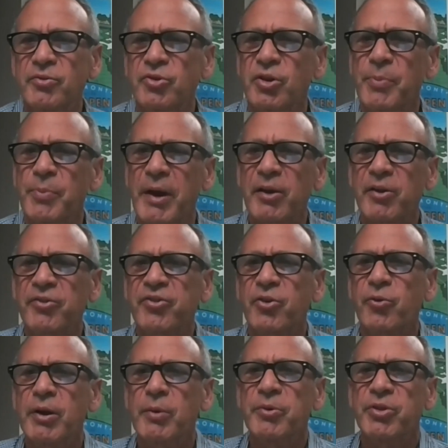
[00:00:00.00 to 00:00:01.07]
Do the panelists
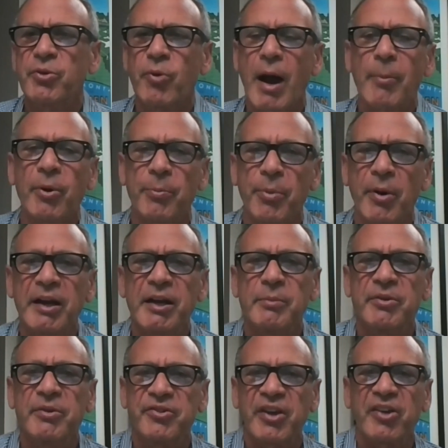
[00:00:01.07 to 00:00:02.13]
agree with the Robert
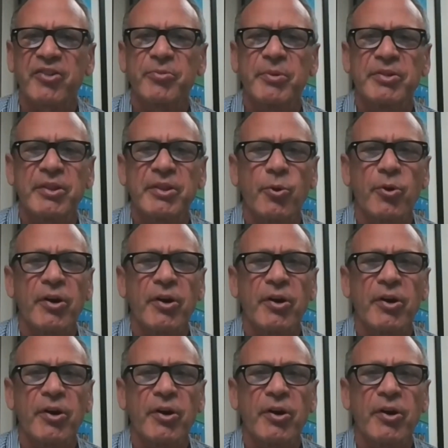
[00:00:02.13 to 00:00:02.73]
Putnam assessment?